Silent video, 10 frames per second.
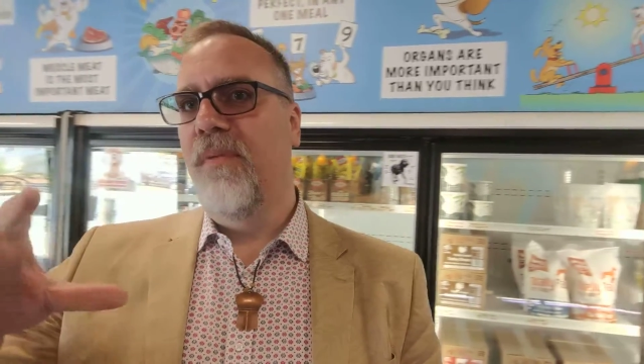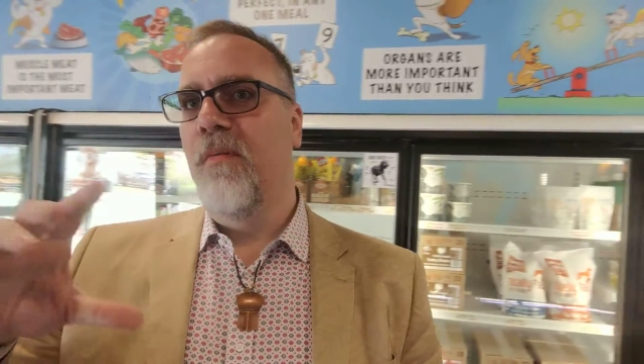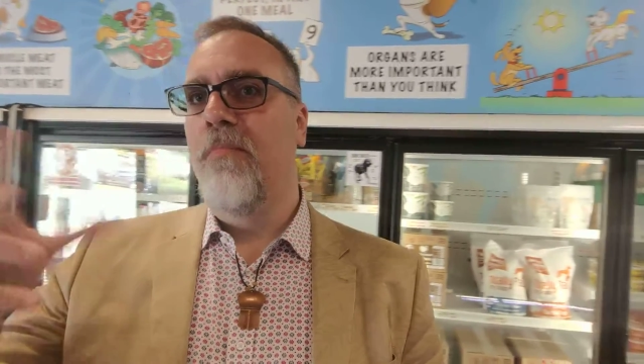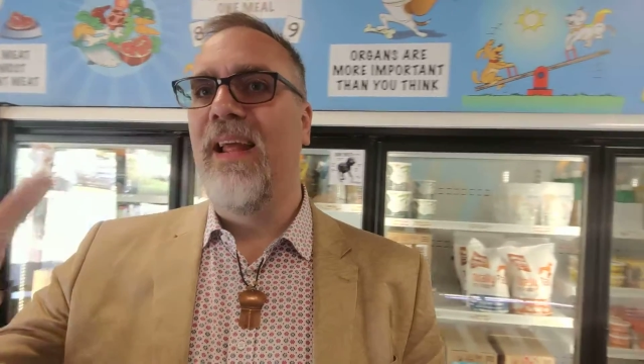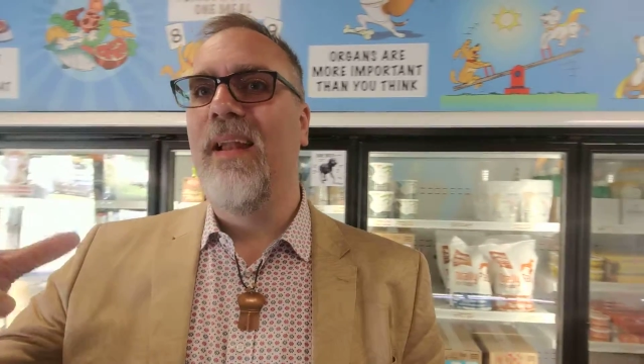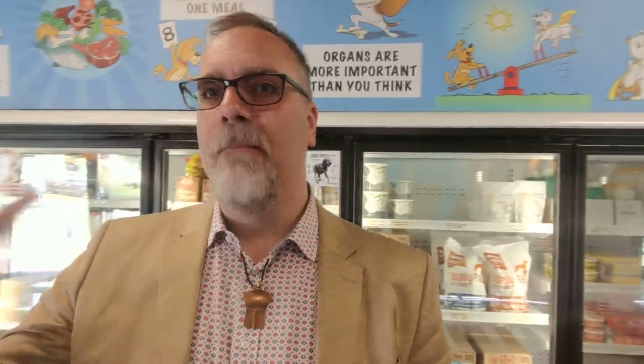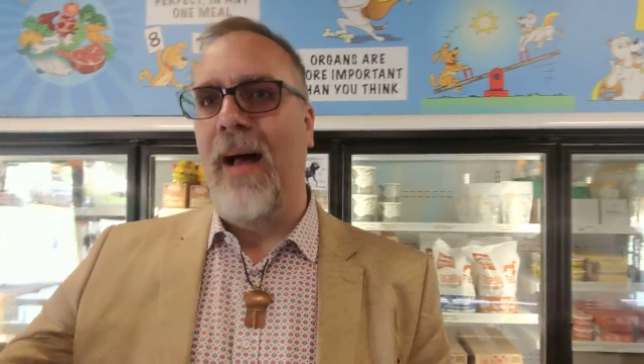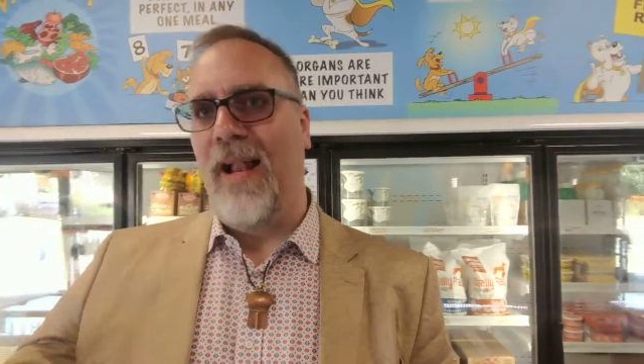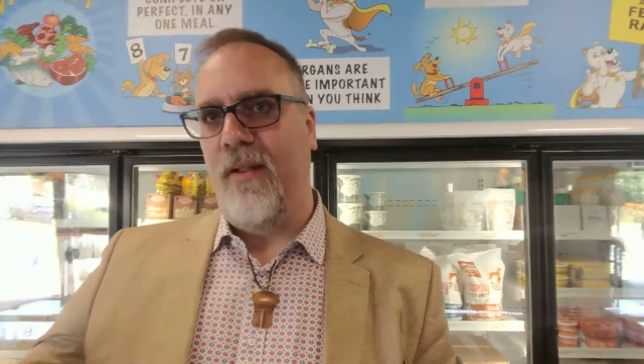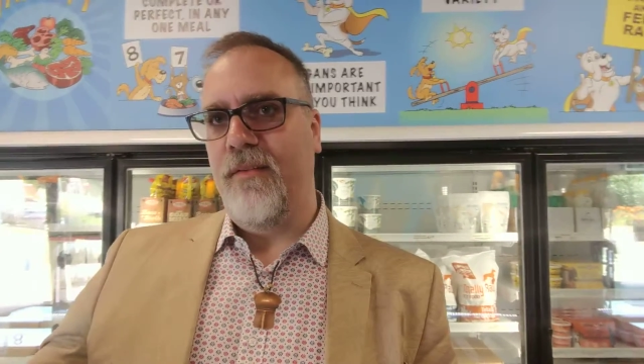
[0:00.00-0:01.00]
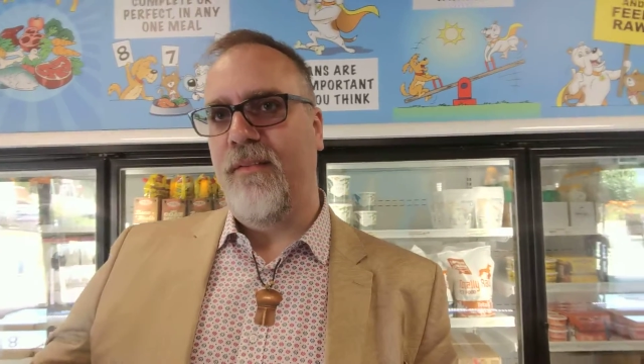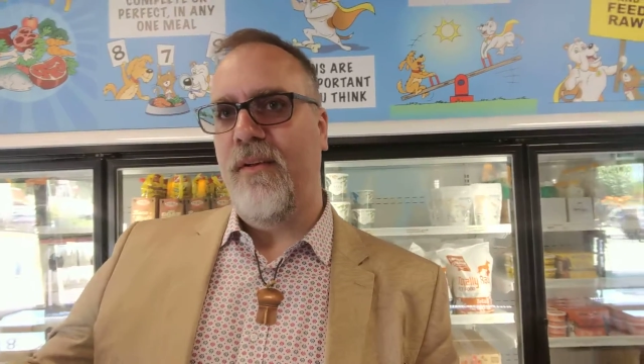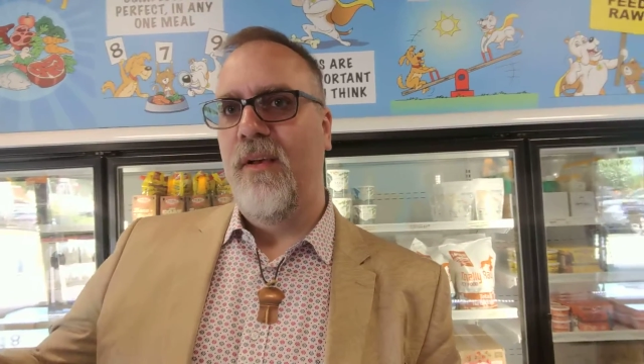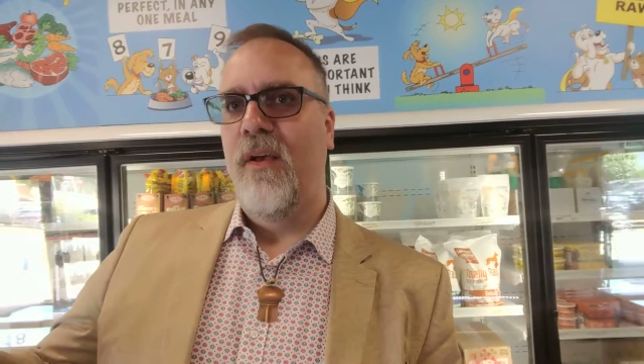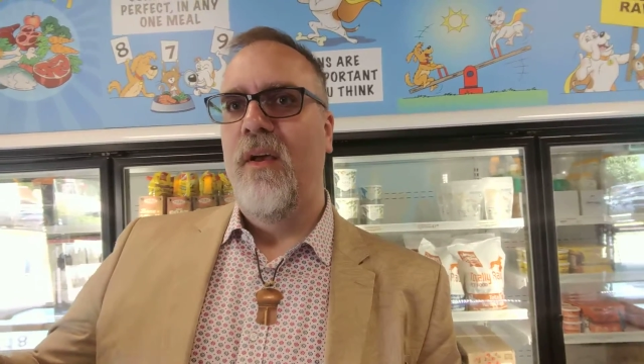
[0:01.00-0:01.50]
complete and
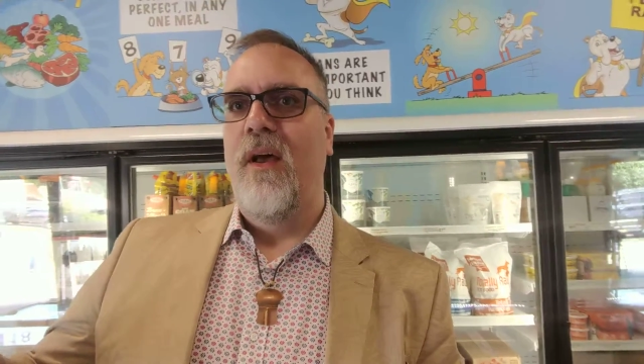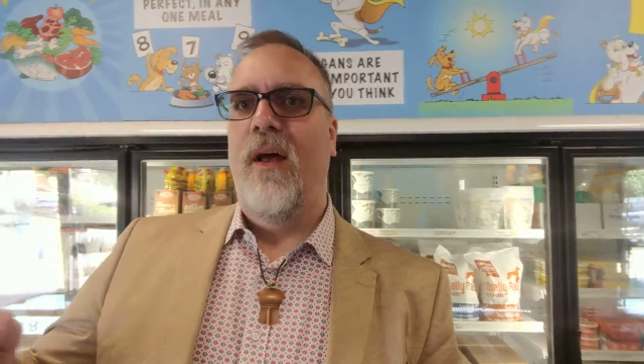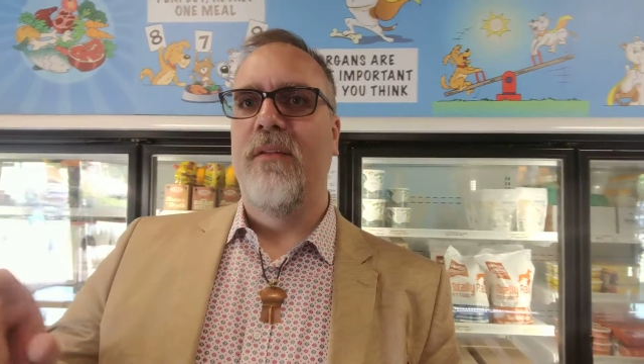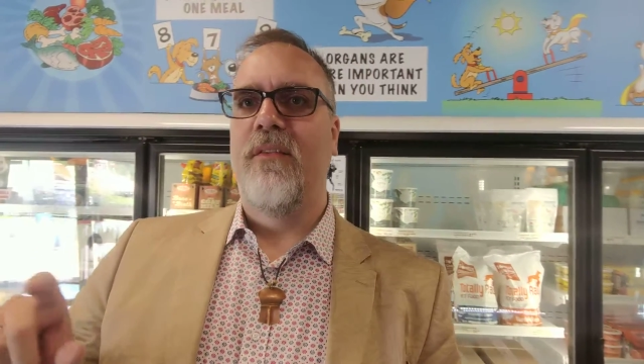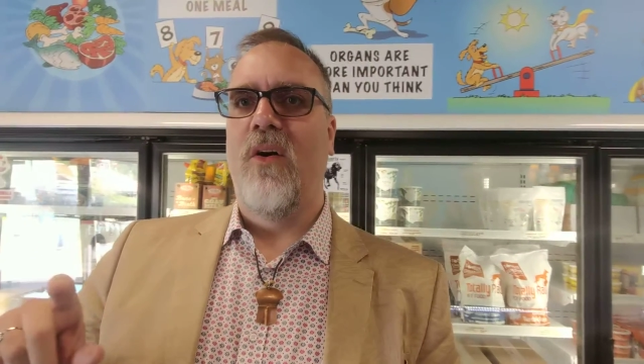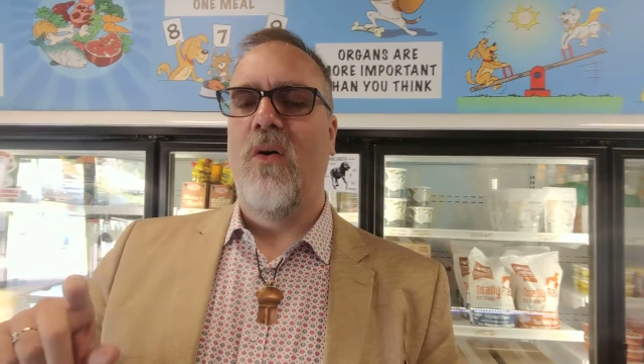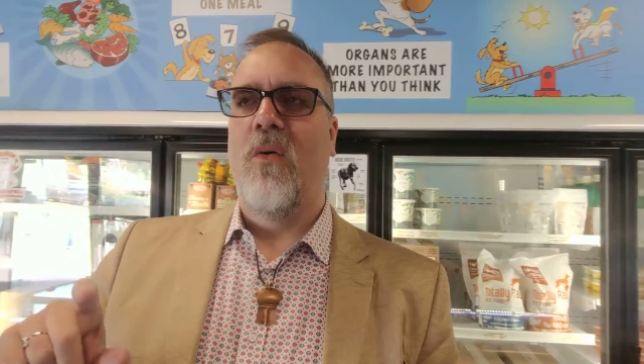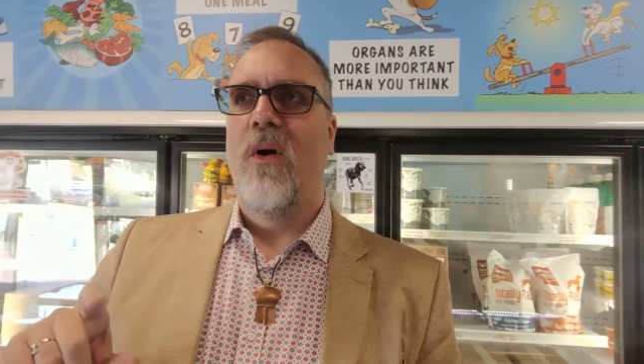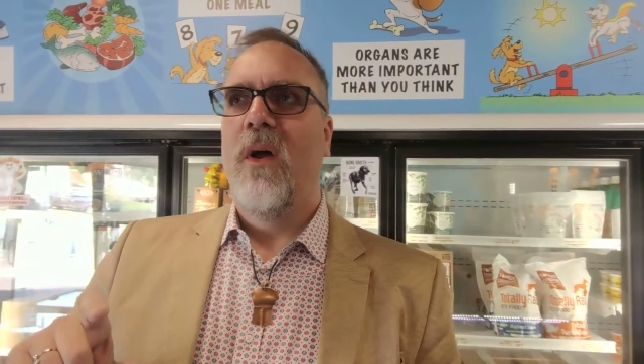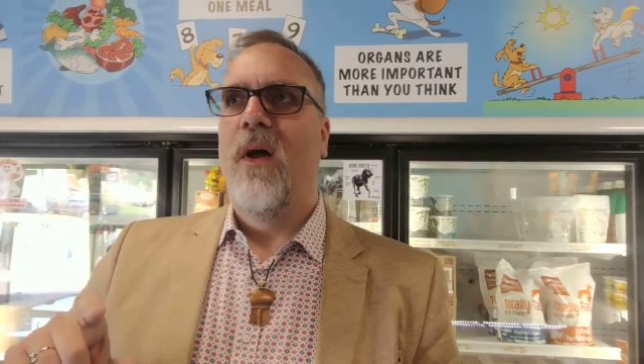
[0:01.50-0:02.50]
balanced. And so